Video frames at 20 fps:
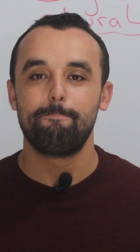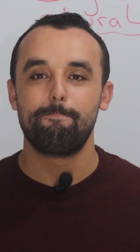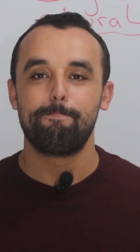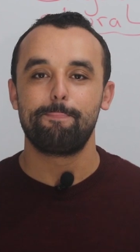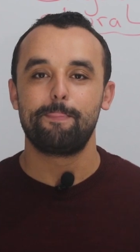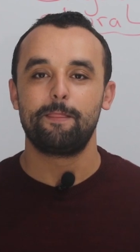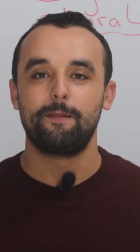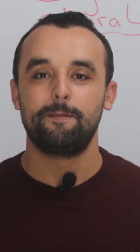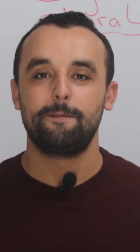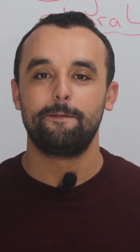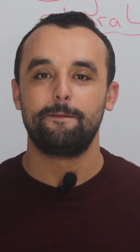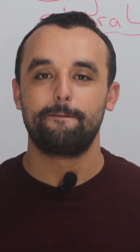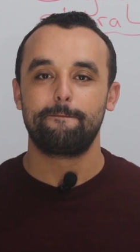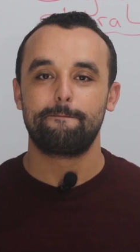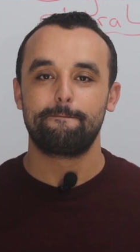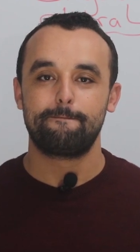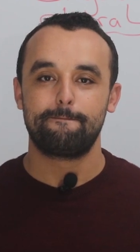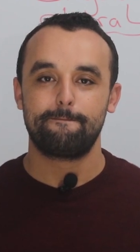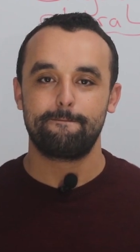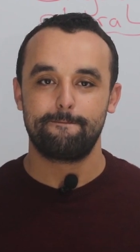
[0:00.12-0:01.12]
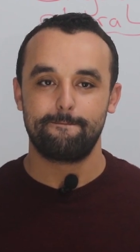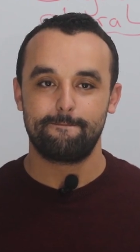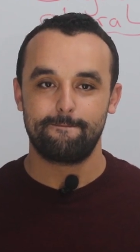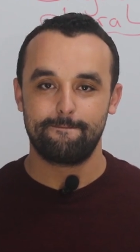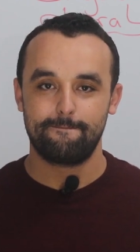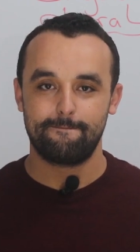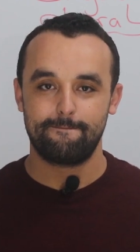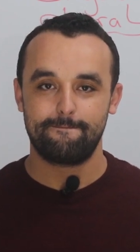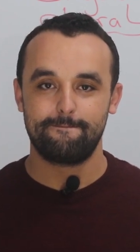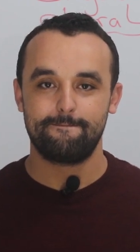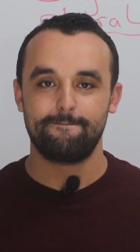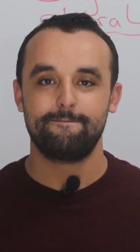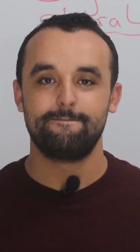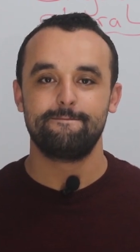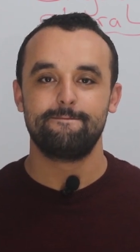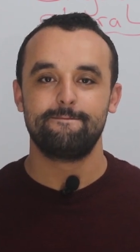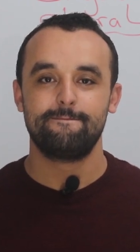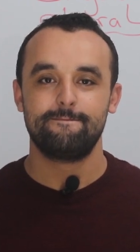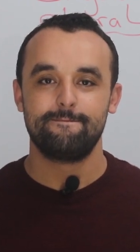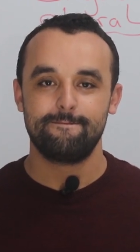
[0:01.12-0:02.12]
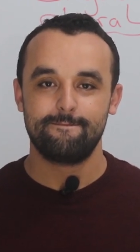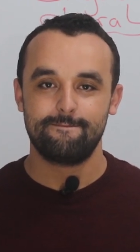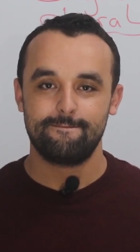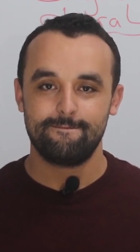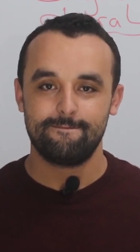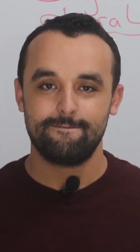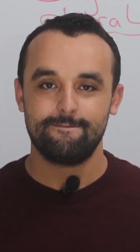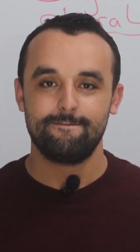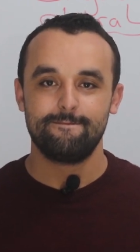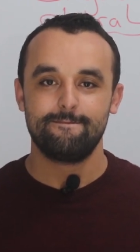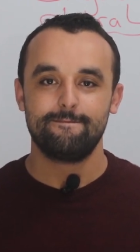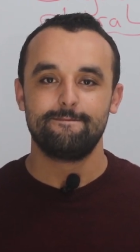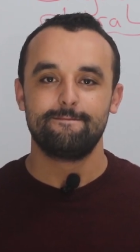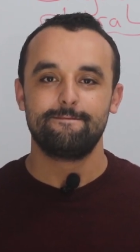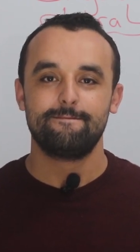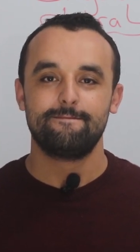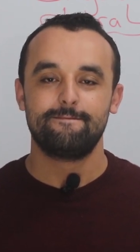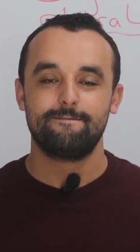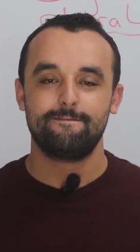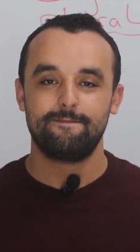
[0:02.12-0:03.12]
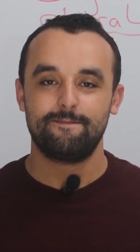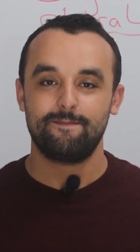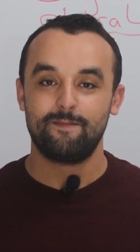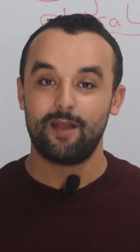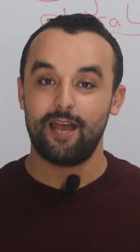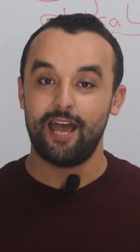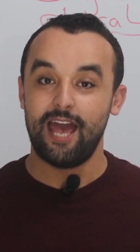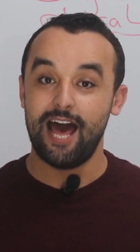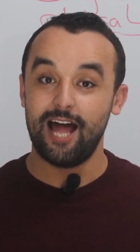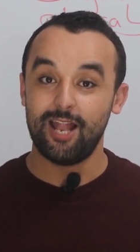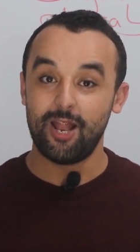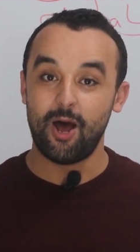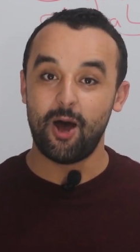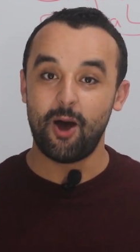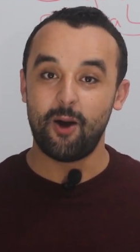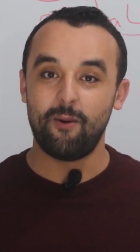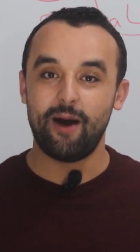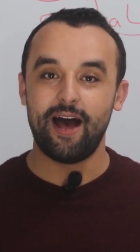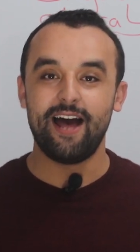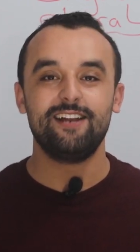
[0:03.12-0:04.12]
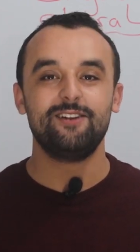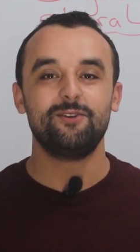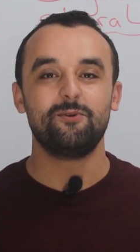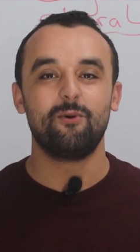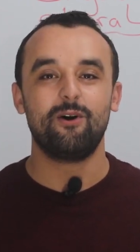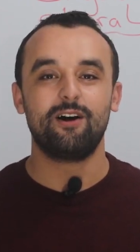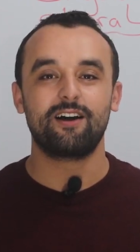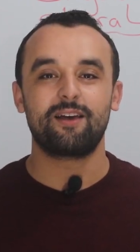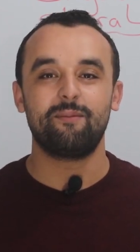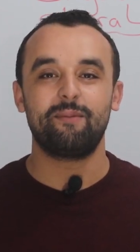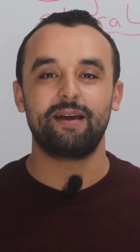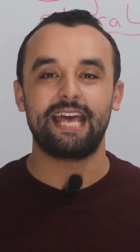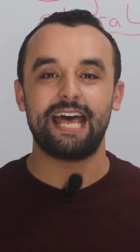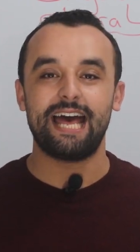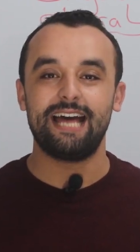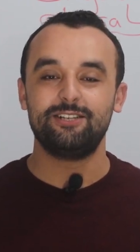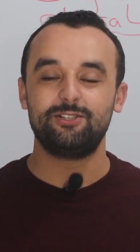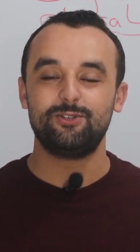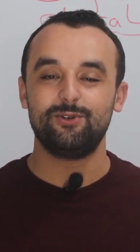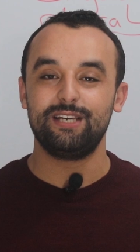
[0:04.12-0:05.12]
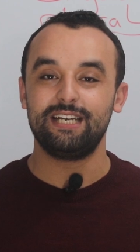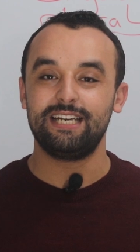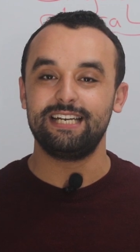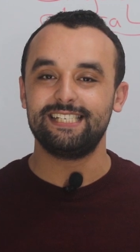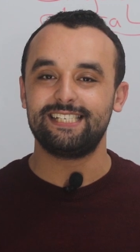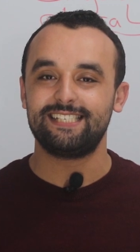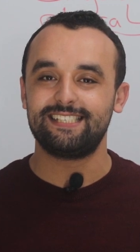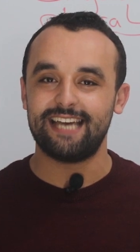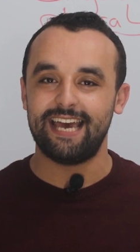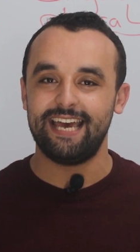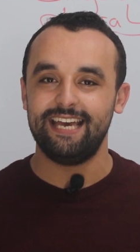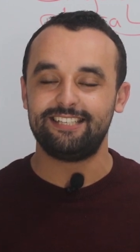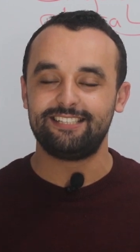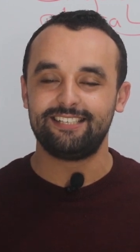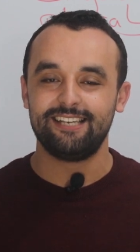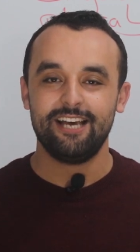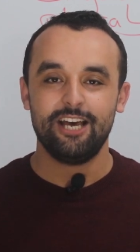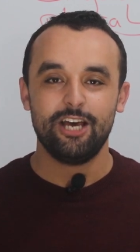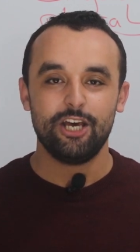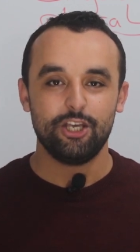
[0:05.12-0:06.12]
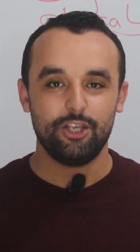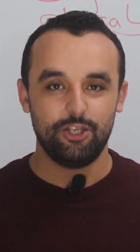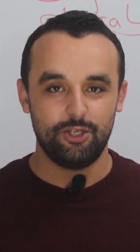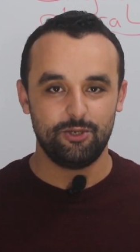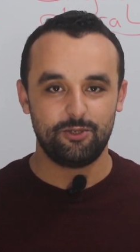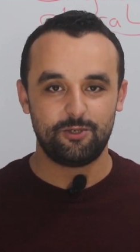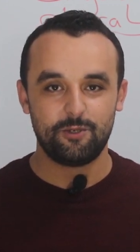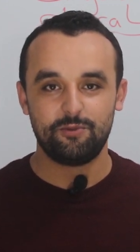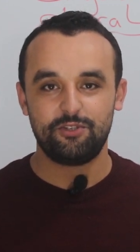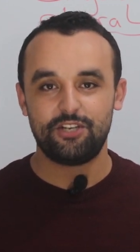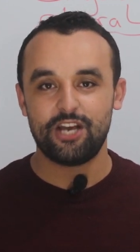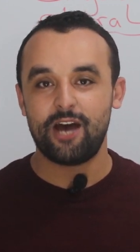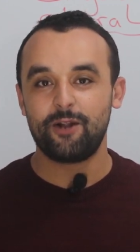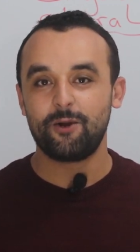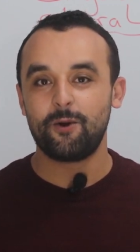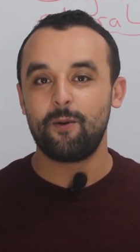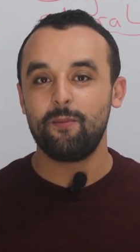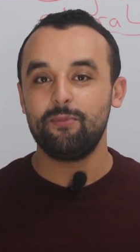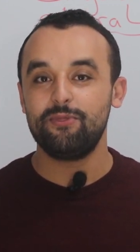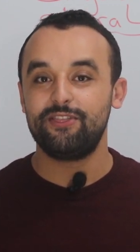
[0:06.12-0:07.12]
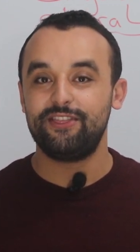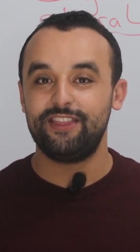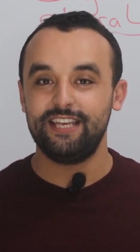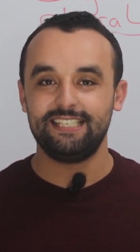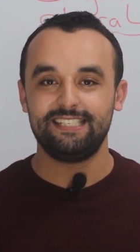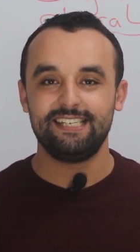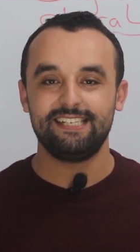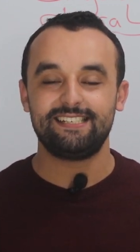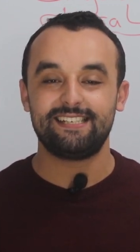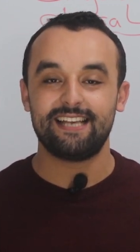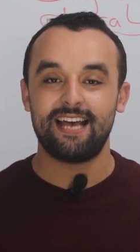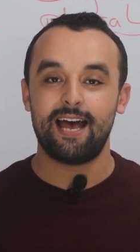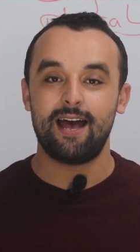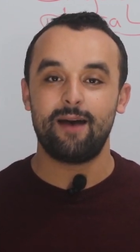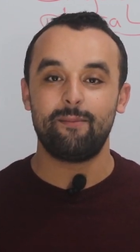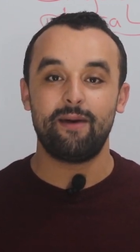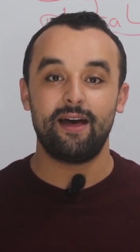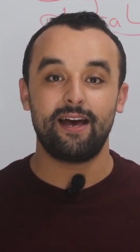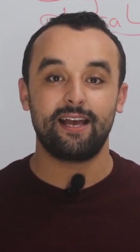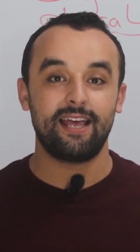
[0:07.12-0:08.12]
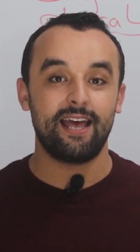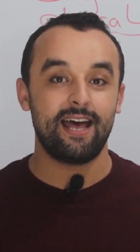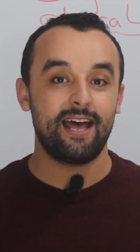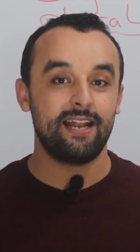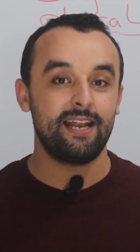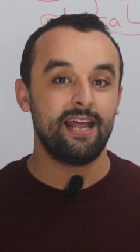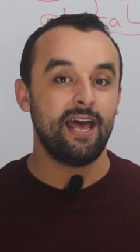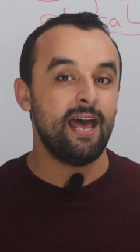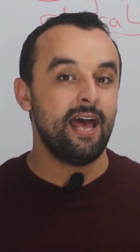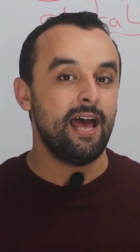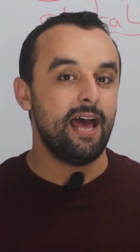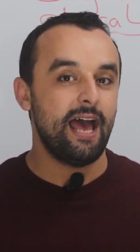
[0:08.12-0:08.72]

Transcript: One, two, three. Go. Hello and welcome again to English State YouTube channel. This is Sam again